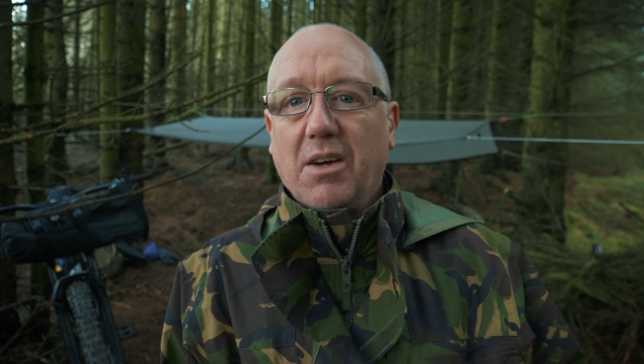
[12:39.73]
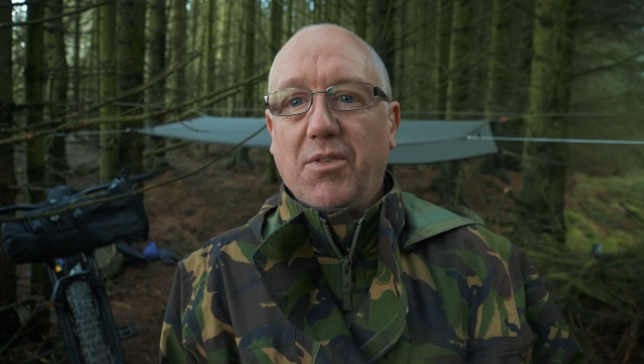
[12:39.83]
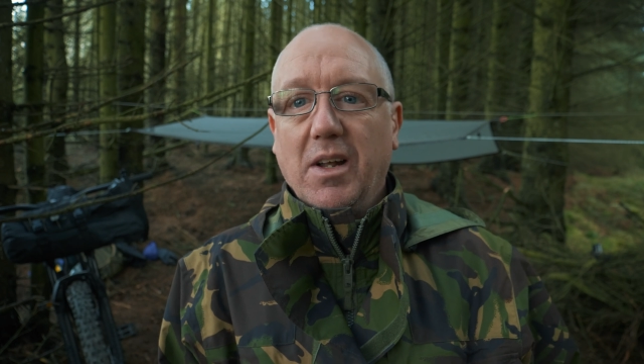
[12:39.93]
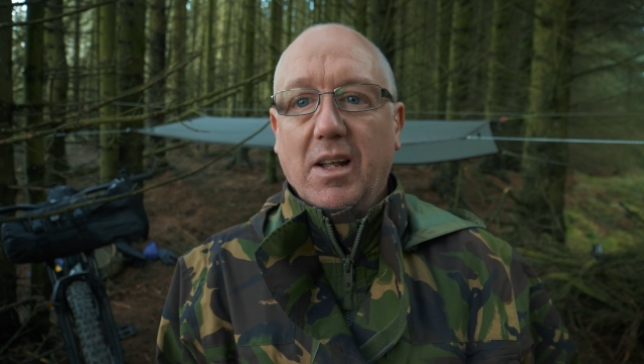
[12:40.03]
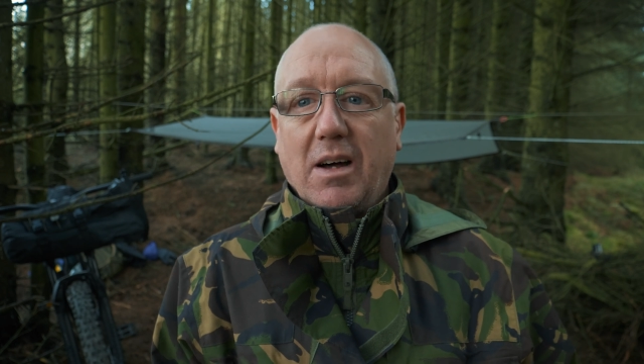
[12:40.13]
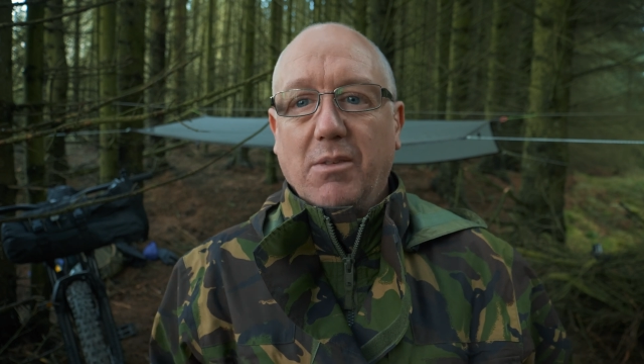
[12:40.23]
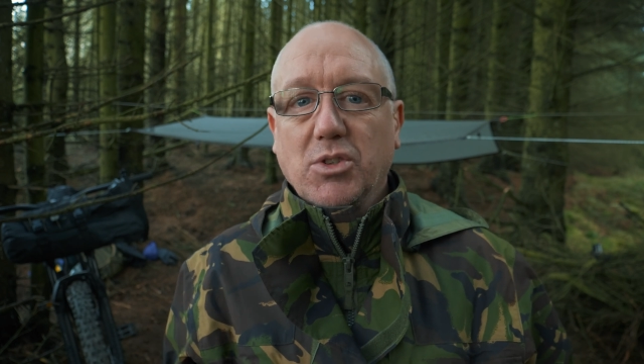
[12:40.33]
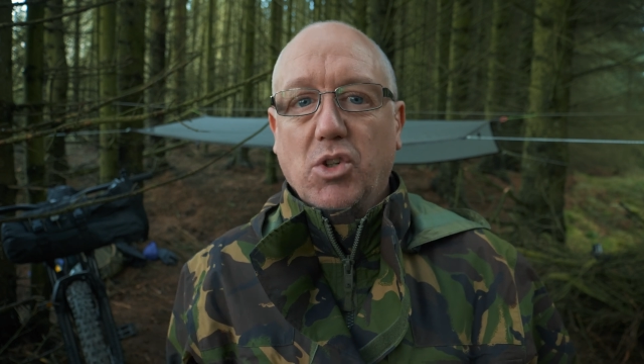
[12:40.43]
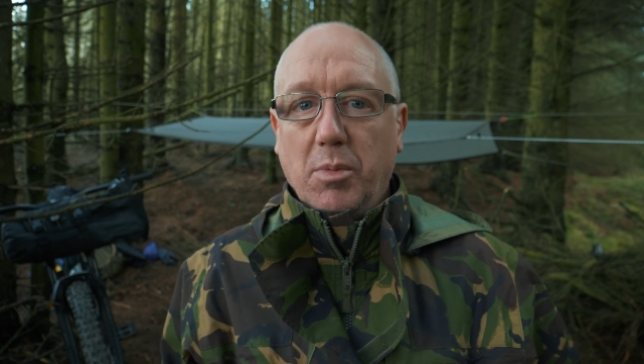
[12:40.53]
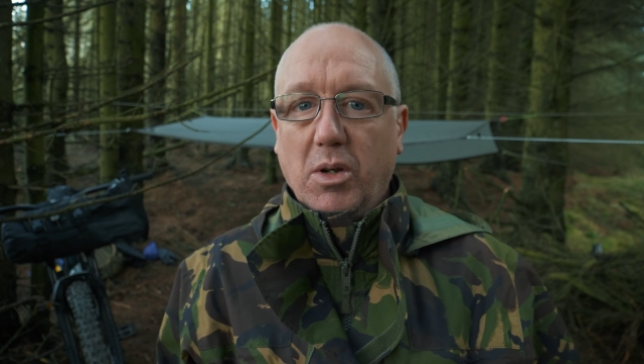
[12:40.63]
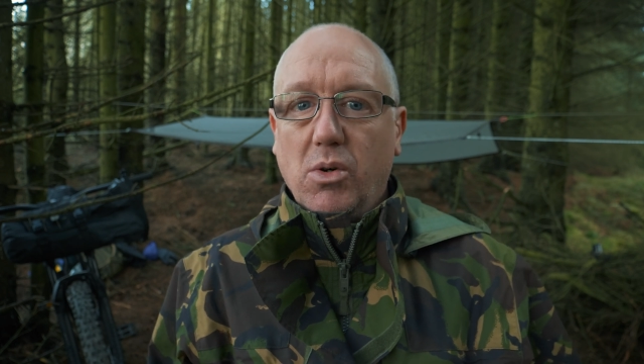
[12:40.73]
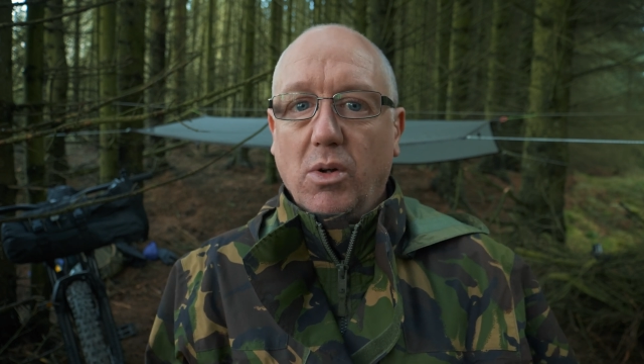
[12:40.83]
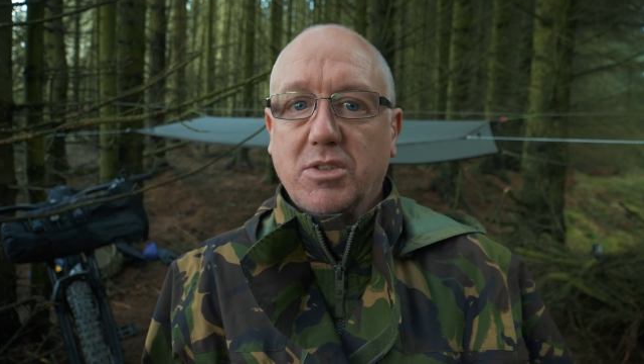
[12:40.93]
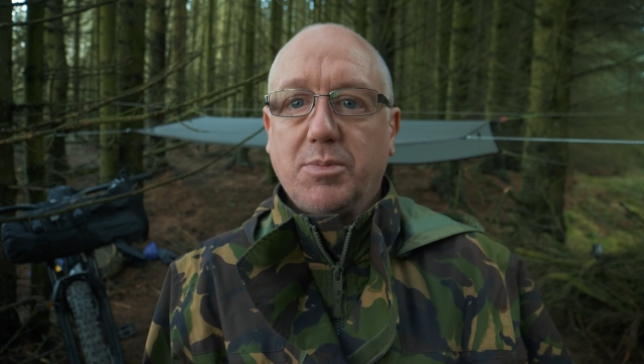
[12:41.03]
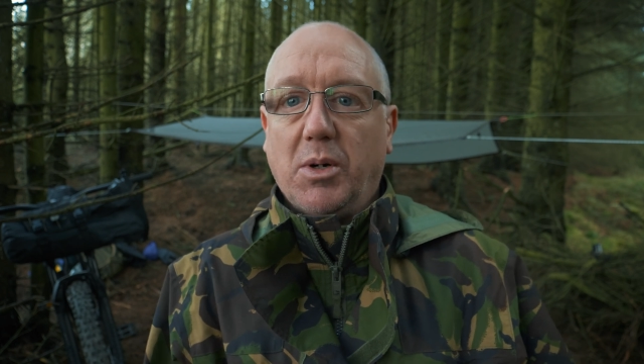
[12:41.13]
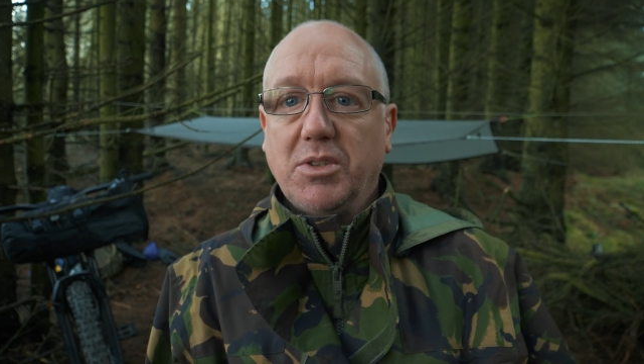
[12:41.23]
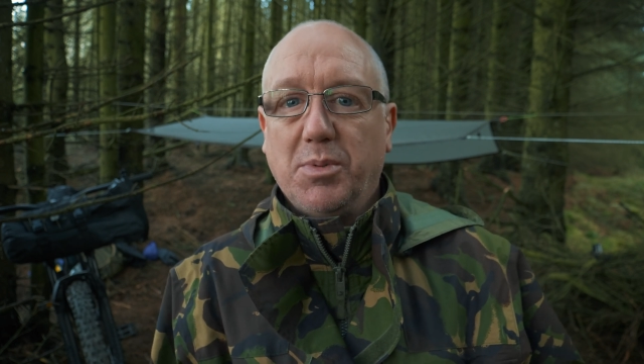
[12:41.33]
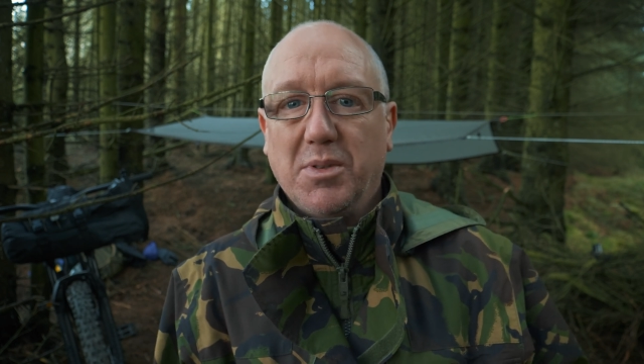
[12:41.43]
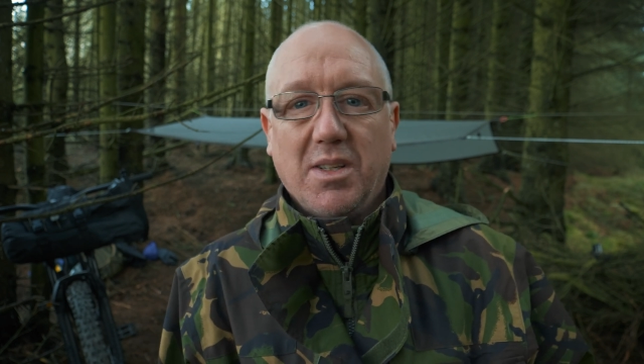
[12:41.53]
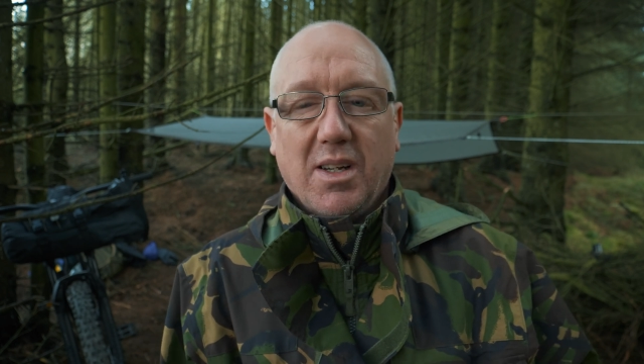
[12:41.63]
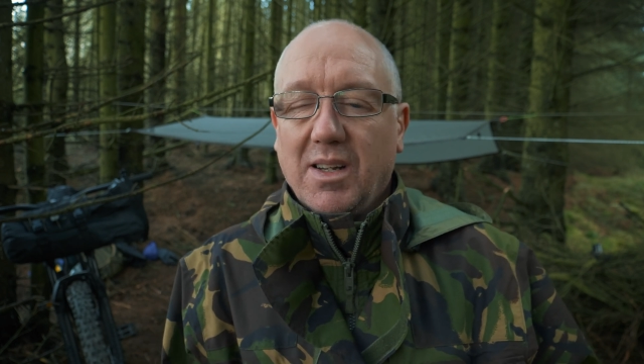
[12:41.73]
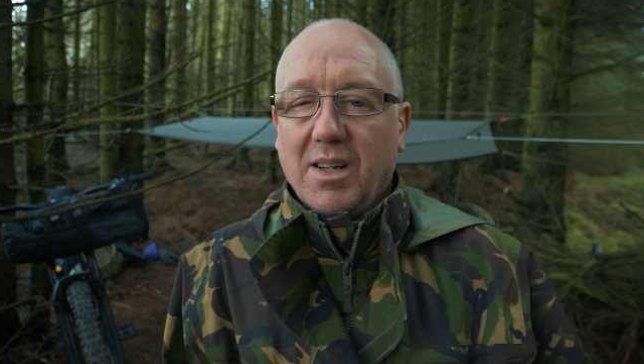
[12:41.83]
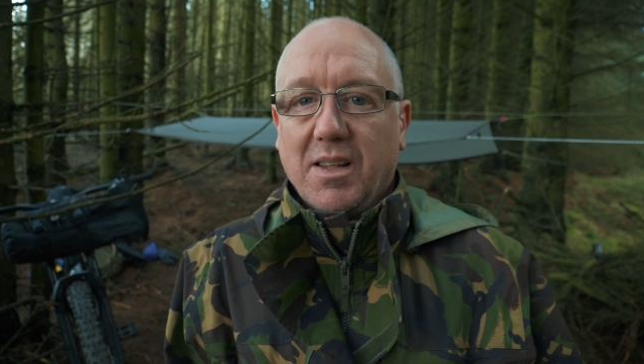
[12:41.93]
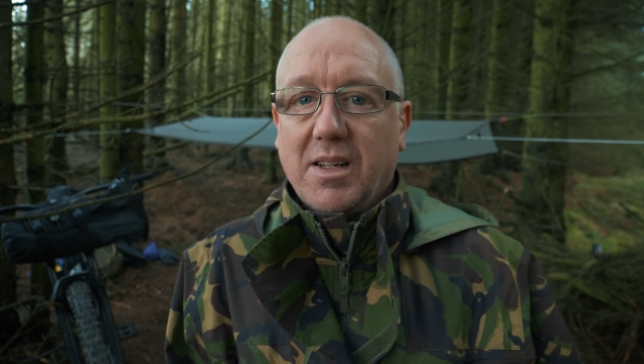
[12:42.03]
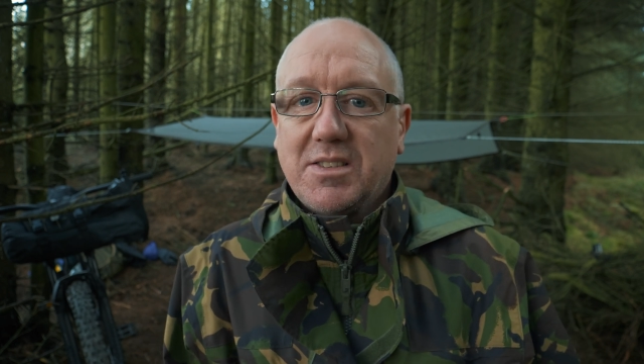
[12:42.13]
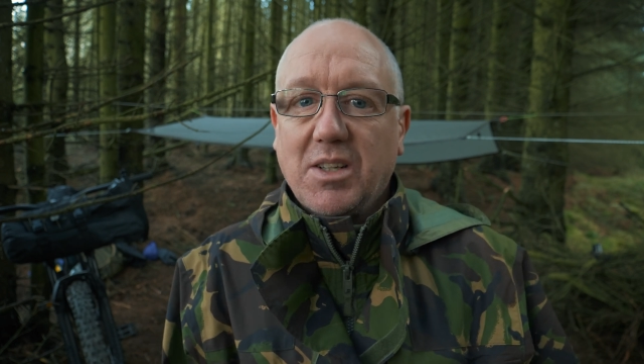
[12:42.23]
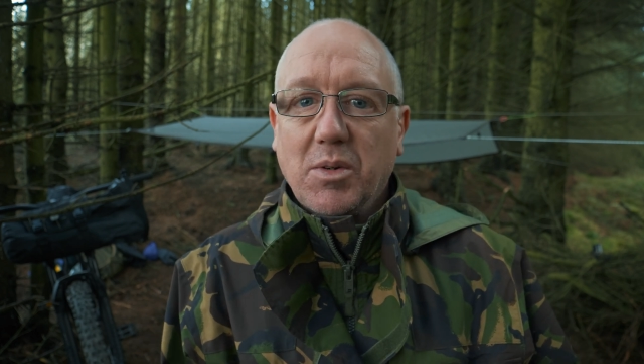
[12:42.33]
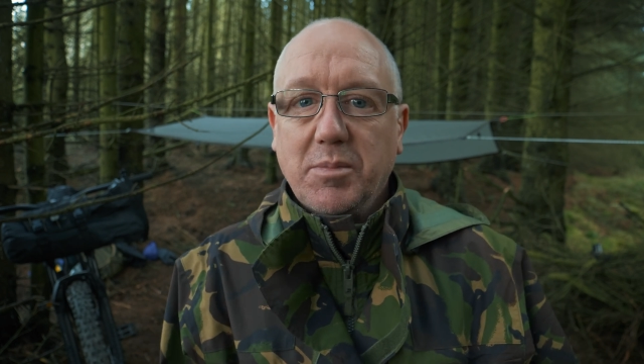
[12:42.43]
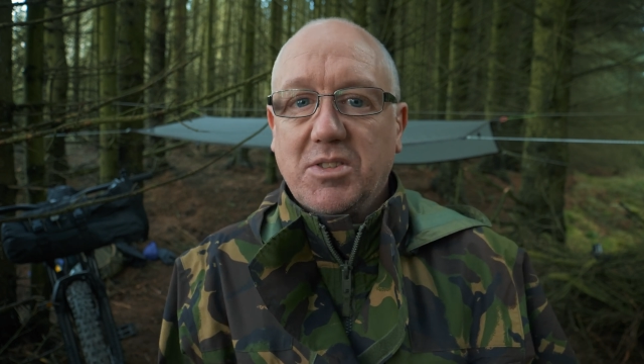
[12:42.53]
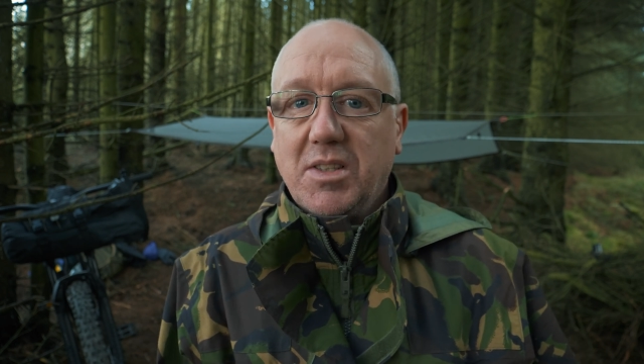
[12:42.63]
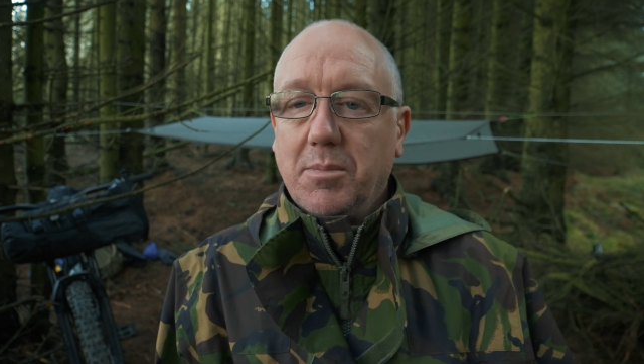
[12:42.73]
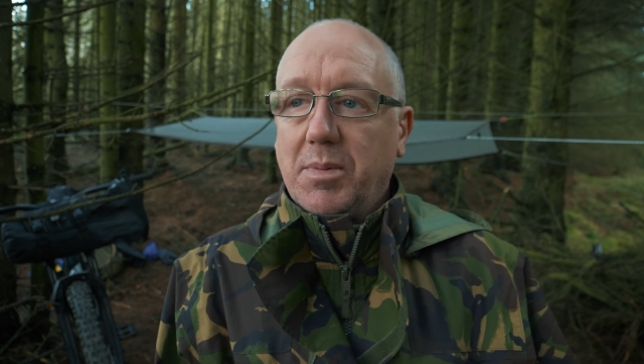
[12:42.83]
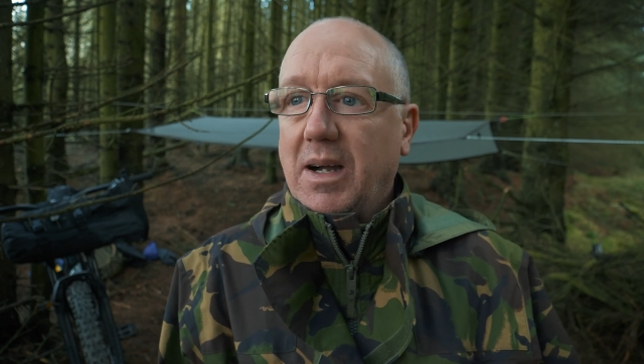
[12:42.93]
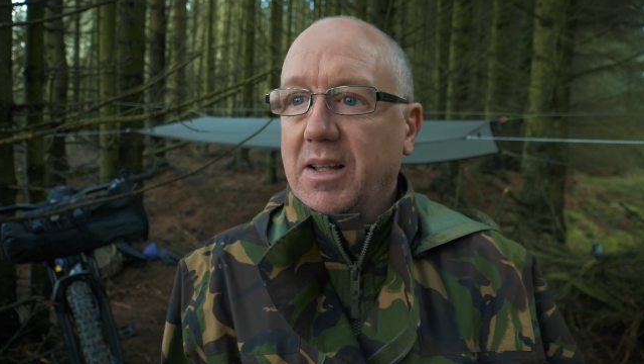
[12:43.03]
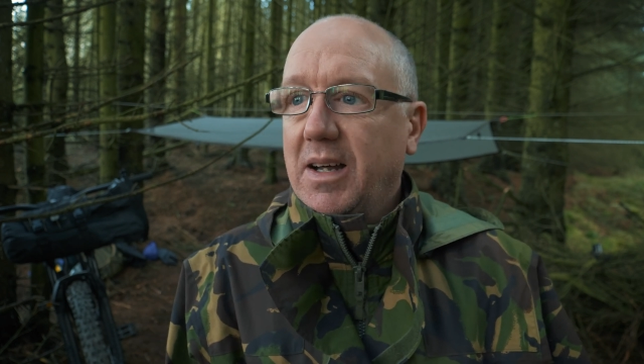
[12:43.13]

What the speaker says: I felt like I was a couple of cold spots, but that's down to my sleeping bag.